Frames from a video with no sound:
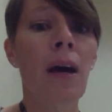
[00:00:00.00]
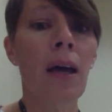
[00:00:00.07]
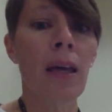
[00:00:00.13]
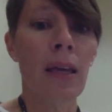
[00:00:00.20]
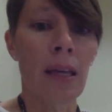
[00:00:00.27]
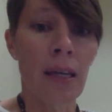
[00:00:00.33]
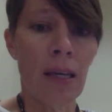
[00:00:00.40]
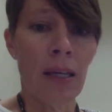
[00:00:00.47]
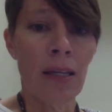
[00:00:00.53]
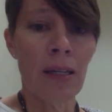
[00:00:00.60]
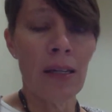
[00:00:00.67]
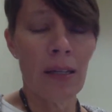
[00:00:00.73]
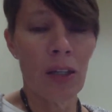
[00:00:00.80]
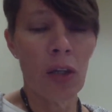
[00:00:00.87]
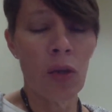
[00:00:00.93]
in
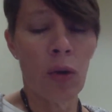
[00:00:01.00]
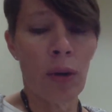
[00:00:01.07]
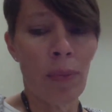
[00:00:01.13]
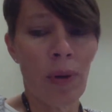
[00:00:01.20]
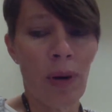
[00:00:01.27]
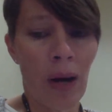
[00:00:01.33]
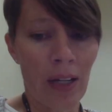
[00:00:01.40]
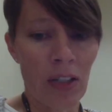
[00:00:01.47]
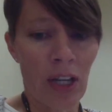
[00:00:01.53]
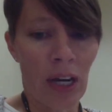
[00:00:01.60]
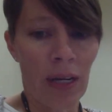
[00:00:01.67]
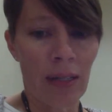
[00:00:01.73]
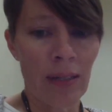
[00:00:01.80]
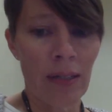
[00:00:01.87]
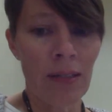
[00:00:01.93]
your
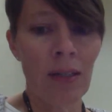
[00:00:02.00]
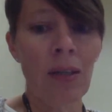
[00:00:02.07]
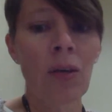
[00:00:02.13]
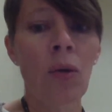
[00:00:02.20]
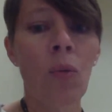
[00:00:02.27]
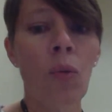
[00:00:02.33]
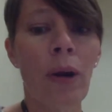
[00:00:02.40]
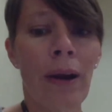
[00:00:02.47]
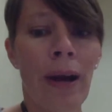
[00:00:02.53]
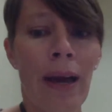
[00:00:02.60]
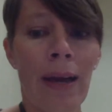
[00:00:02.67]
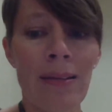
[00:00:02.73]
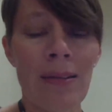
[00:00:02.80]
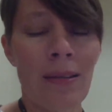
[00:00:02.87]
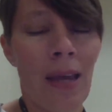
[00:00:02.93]
project.
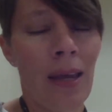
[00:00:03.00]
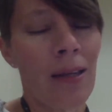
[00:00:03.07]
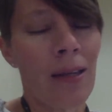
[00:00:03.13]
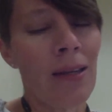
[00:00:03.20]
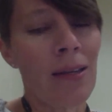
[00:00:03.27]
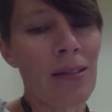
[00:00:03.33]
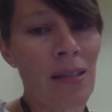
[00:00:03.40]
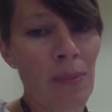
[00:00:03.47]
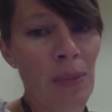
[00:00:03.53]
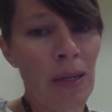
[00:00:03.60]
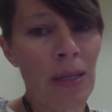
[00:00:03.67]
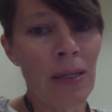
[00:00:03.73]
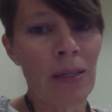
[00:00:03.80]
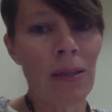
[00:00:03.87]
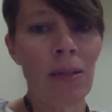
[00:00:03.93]
Whereas, say, an
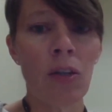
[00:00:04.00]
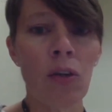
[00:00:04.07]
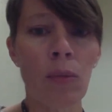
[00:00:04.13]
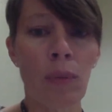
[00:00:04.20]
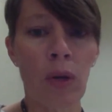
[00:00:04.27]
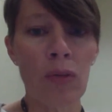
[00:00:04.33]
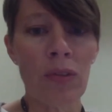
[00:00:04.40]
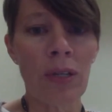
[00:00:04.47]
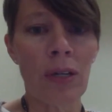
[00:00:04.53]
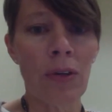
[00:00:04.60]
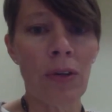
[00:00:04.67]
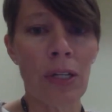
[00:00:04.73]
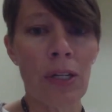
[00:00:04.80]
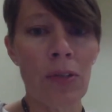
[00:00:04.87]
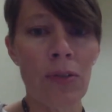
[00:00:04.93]
exhibit, you're mostly going
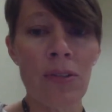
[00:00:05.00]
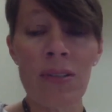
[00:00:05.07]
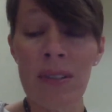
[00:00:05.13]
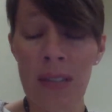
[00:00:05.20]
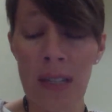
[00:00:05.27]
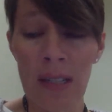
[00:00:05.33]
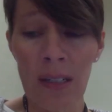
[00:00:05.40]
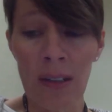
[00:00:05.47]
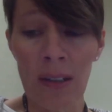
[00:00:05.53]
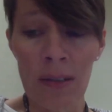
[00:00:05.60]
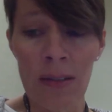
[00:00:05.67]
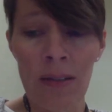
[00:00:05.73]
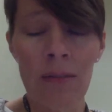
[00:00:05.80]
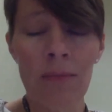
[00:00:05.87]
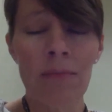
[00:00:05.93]
to use
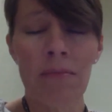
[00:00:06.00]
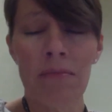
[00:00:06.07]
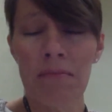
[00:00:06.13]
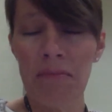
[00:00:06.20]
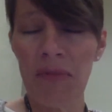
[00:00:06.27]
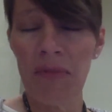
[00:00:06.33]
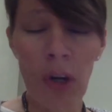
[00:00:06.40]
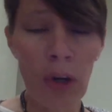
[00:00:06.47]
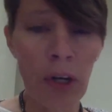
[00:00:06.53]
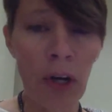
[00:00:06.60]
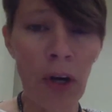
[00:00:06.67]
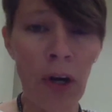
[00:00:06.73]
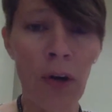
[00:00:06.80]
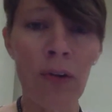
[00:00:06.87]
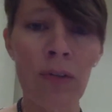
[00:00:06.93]
stills,
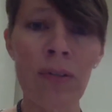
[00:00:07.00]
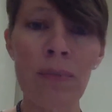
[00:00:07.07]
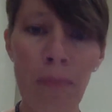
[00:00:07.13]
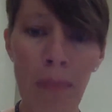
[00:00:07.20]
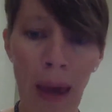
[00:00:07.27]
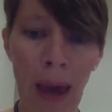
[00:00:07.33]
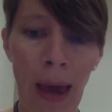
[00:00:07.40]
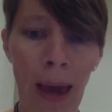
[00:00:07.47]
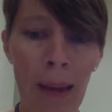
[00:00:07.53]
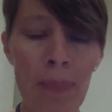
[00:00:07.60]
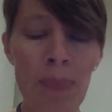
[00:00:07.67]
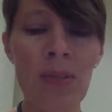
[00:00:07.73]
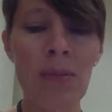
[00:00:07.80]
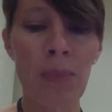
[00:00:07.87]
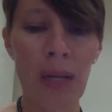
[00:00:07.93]
photos,
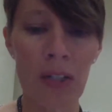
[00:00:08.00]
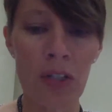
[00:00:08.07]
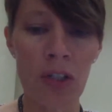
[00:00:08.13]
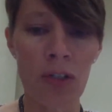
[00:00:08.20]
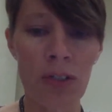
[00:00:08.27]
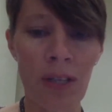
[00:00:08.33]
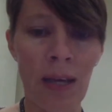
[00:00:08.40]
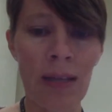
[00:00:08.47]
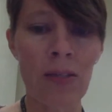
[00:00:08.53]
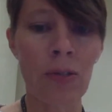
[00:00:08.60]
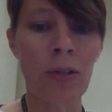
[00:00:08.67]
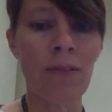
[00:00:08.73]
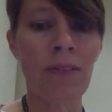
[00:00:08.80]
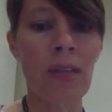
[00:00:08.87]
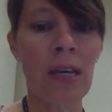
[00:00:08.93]
maps, pictures, that sort
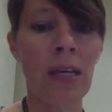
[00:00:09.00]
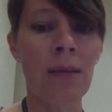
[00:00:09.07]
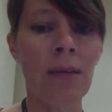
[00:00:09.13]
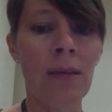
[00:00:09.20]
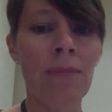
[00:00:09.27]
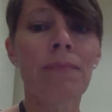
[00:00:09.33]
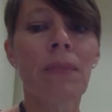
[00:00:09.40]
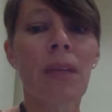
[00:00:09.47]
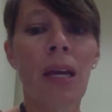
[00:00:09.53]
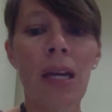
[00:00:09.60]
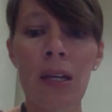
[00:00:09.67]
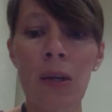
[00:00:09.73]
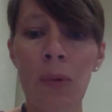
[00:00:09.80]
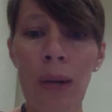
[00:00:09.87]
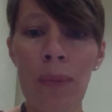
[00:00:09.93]
of thing.
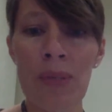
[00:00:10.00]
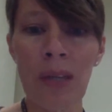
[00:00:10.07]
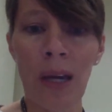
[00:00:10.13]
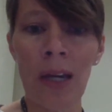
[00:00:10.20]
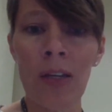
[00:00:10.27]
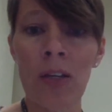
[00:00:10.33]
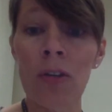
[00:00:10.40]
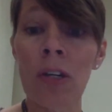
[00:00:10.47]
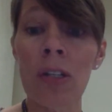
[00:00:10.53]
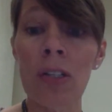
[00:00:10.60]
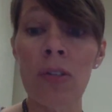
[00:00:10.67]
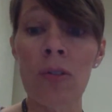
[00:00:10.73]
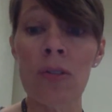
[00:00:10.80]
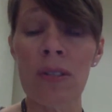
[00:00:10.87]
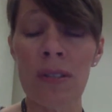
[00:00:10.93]
In a website, you
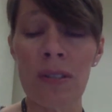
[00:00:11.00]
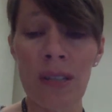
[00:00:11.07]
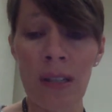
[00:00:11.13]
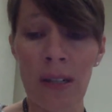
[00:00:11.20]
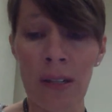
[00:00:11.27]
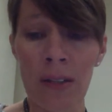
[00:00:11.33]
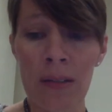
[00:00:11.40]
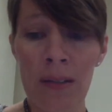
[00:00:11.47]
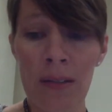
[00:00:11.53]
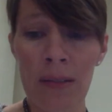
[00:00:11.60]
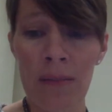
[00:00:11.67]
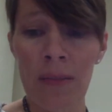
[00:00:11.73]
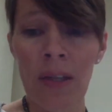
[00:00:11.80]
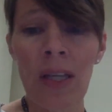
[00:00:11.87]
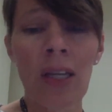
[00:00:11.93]
can use stills,
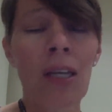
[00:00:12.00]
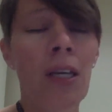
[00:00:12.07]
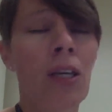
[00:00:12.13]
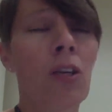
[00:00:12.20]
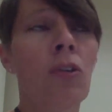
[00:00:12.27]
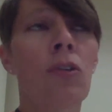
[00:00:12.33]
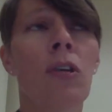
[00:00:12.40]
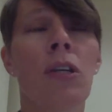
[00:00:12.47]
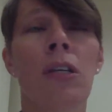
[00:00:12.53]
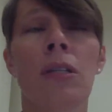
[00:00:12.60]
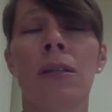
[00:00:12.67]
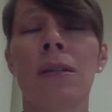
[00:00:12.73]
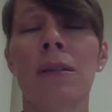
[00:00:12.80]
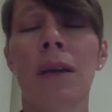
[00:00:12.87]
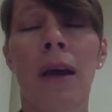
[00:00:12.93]
you can